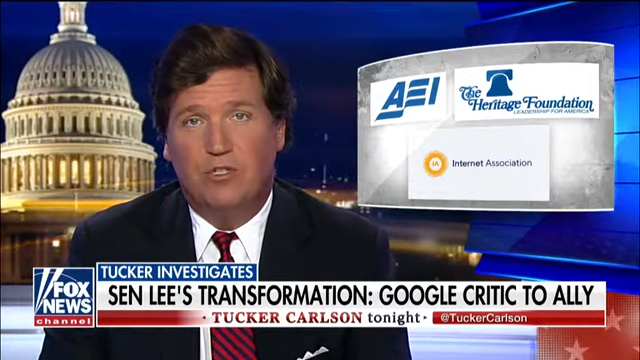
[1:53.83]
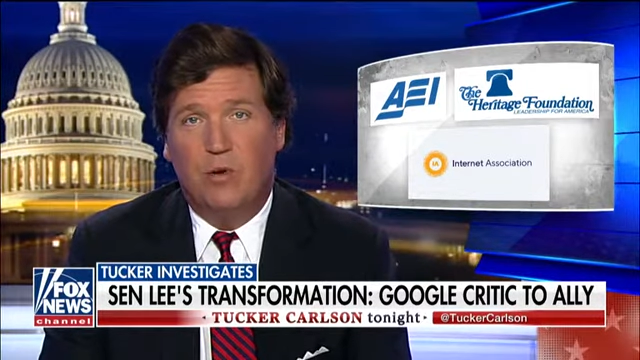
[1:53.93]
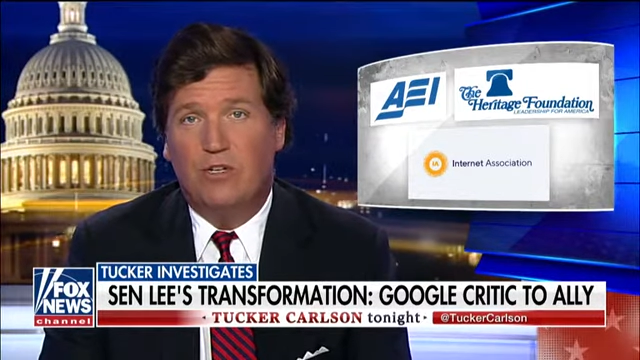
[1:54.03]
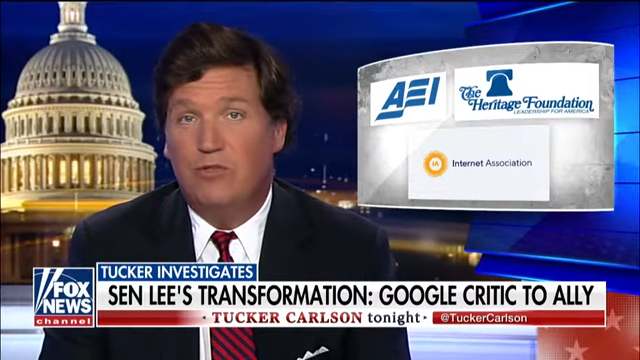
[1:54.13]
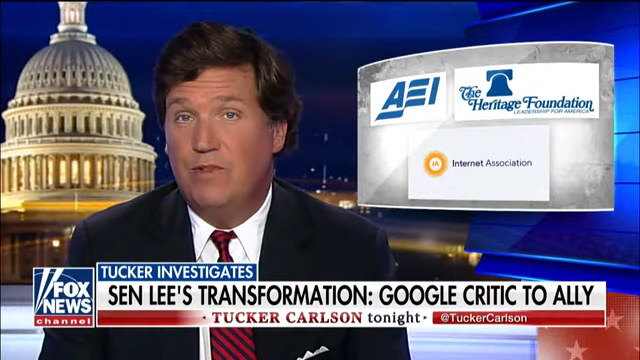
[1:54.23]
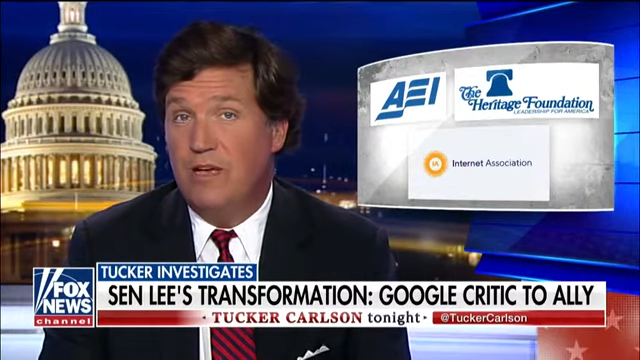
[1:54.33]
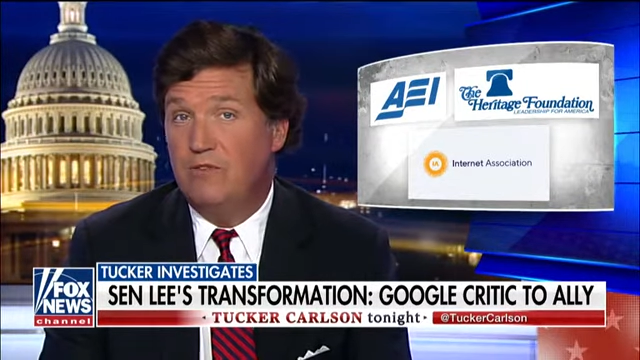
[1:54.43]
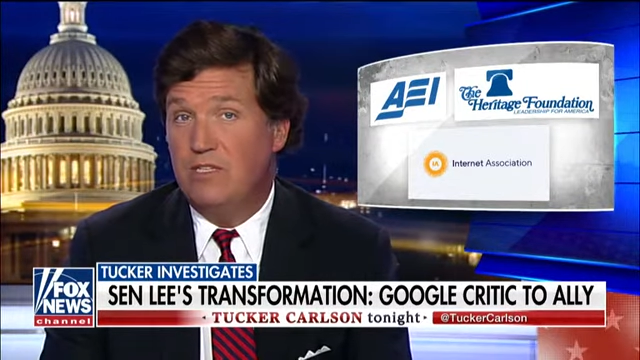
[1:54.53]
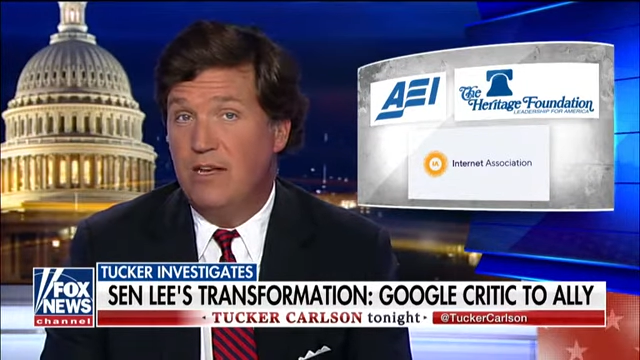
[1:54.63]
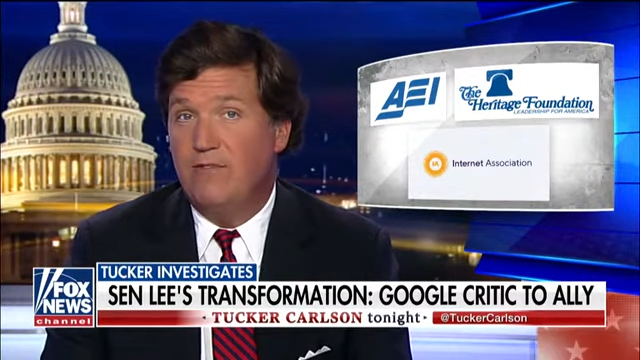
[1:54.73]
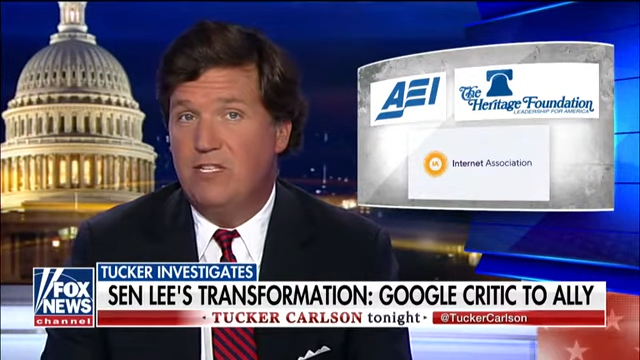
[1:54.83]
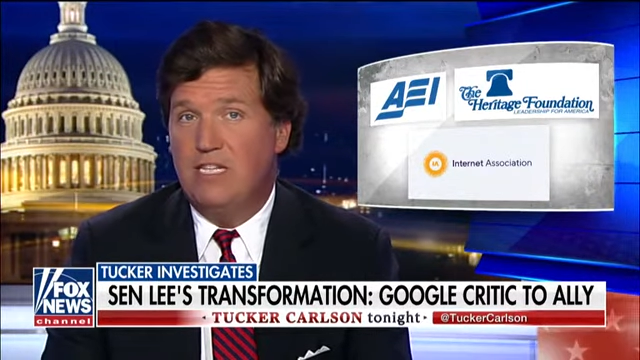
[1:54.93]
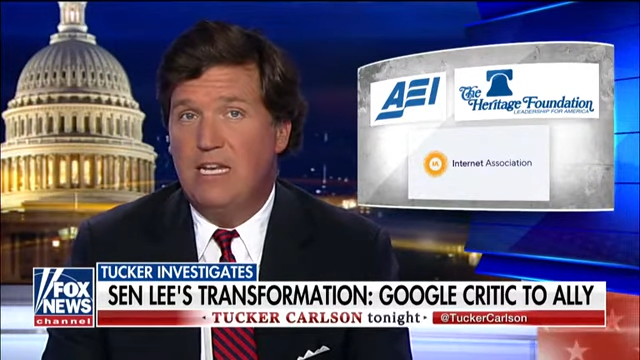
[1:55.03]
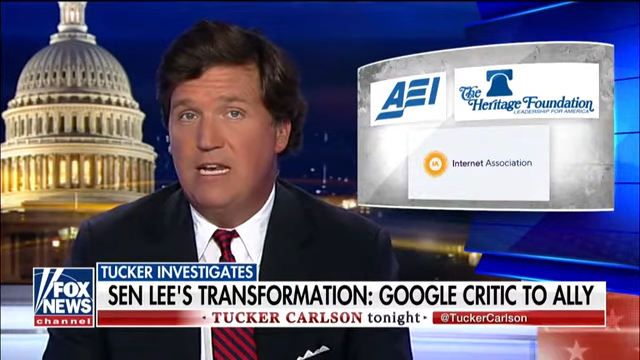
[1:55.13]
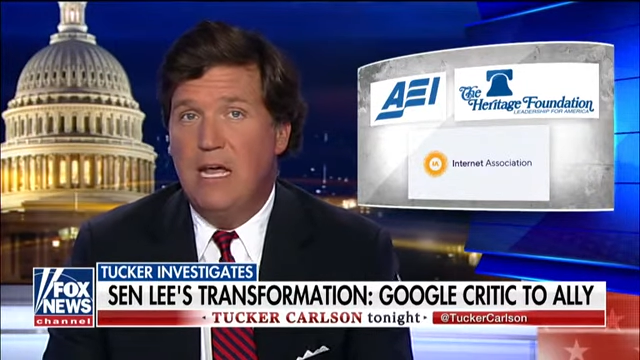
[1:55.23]
So in
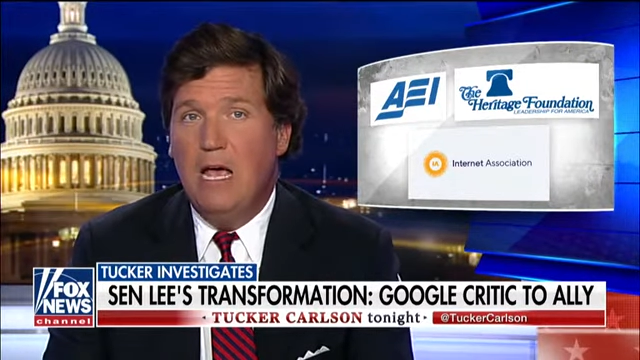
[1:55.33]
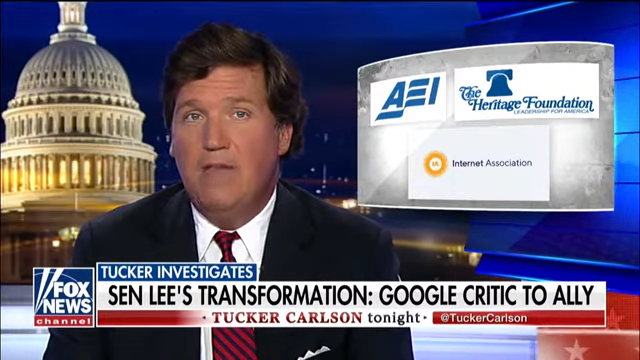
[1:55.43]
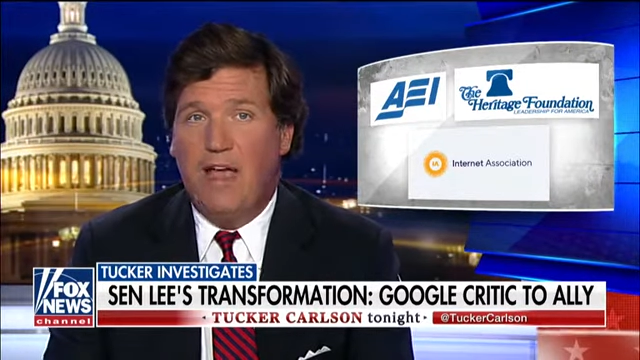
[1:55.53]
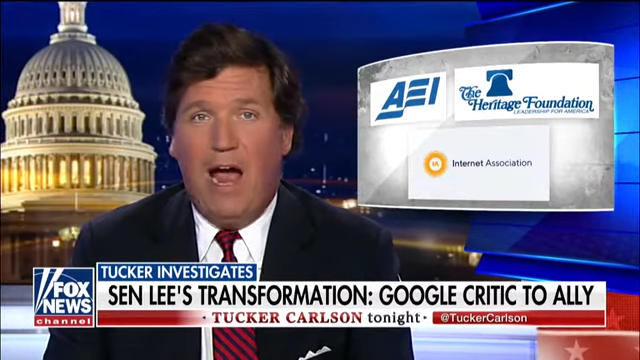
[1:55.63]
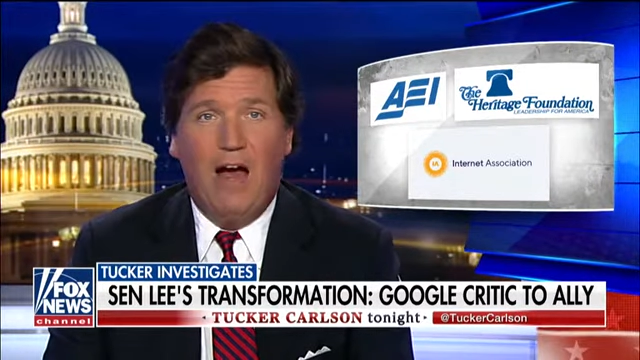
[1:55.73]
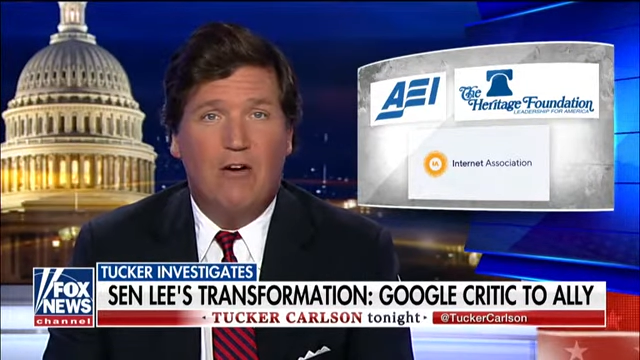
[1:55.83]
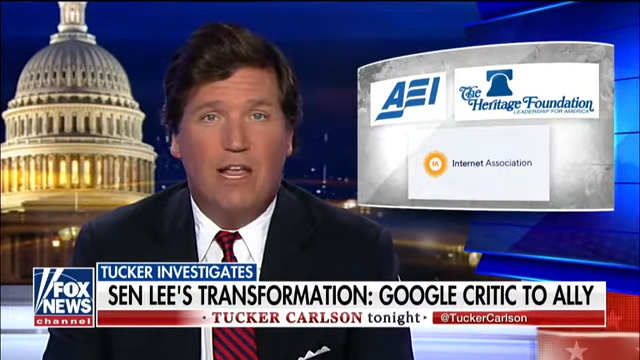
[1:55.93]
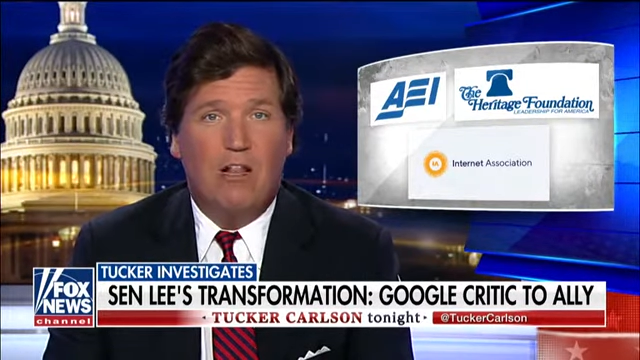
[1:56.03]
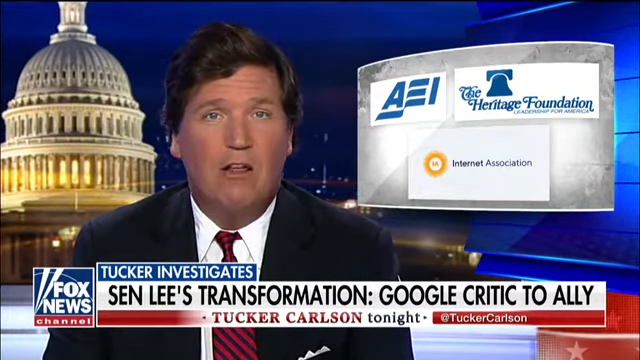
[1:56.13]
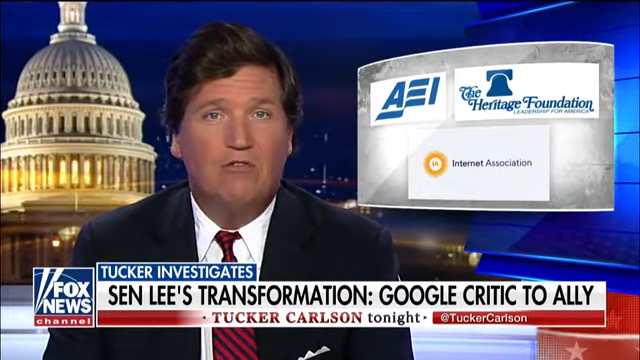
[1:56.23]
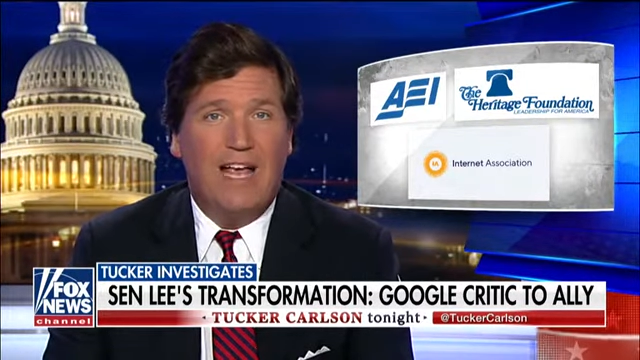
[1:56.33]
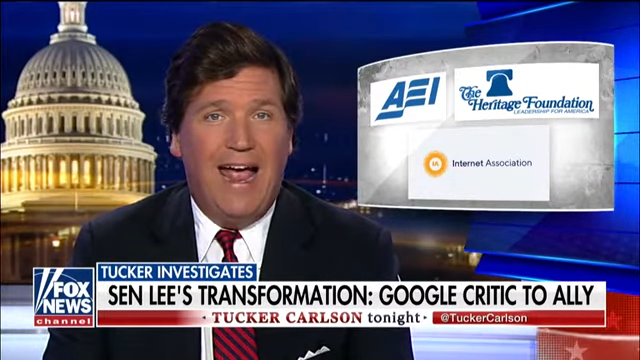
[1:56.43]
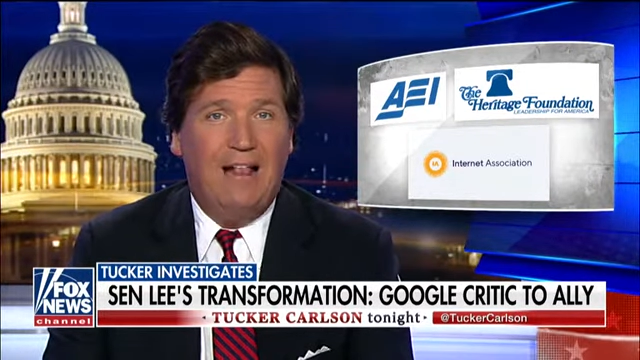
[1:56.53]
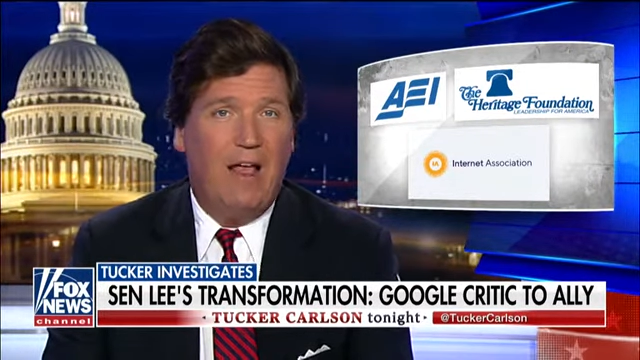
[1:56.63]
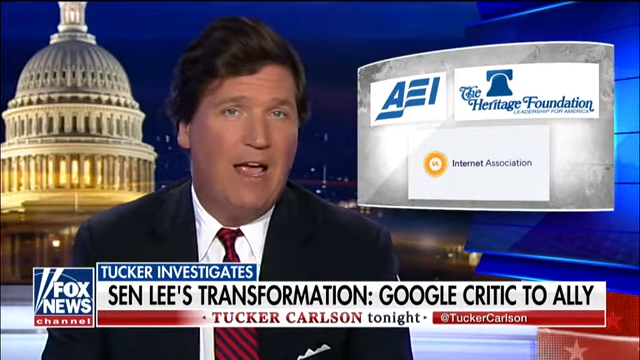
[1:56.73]
2017, they hired a close
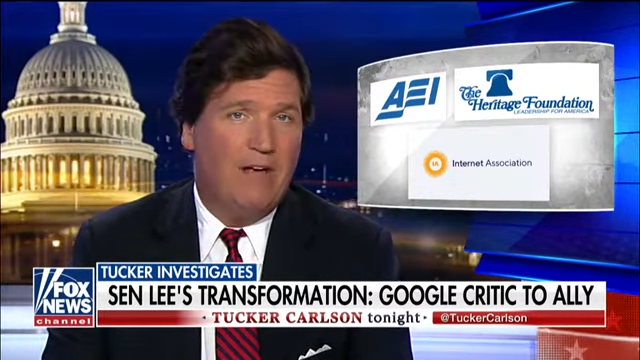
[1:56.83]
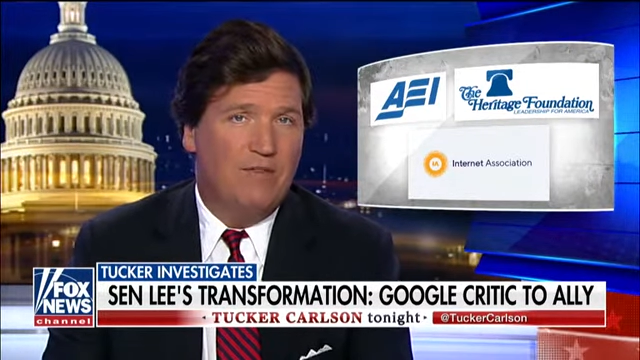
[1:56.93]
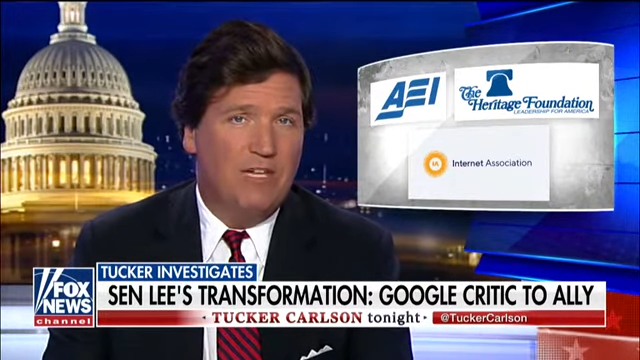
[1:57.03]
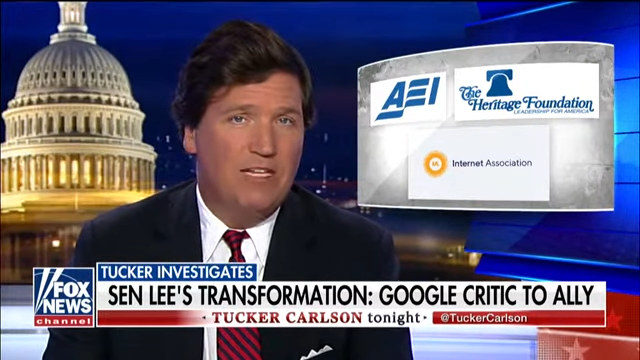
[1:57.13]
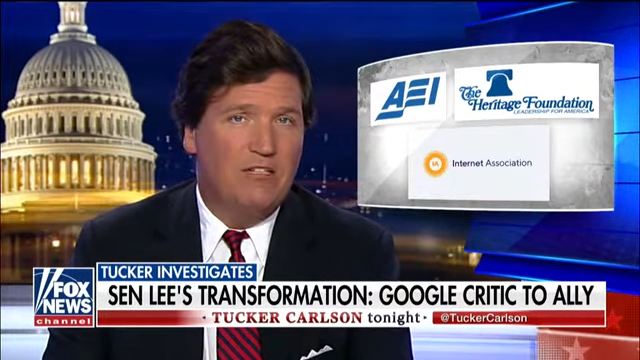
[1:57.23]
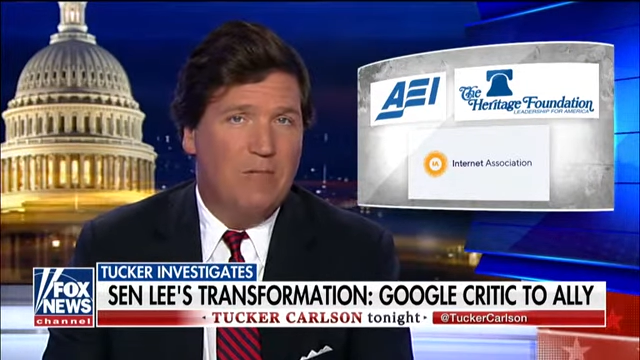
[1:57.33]
ally of Lee's